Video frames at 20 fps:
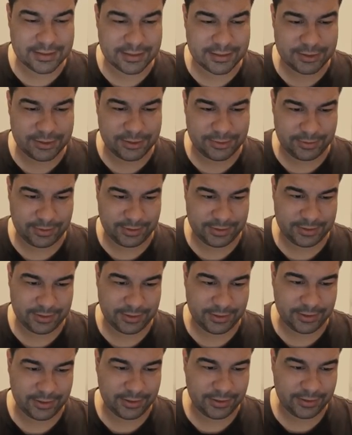an issue with this
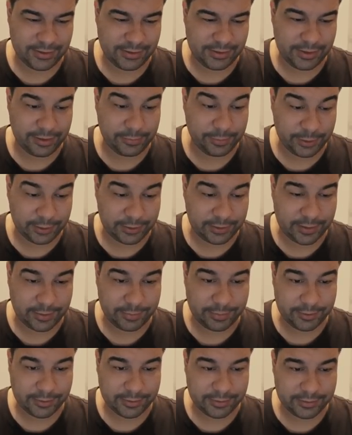car that I picked
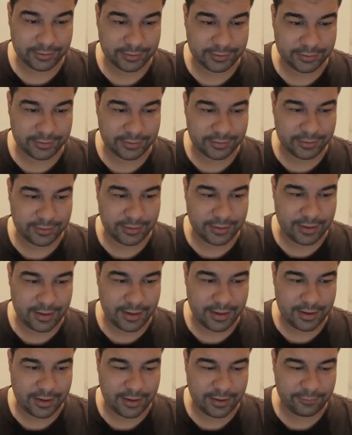up.
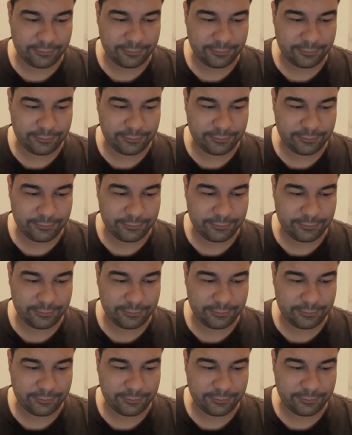And I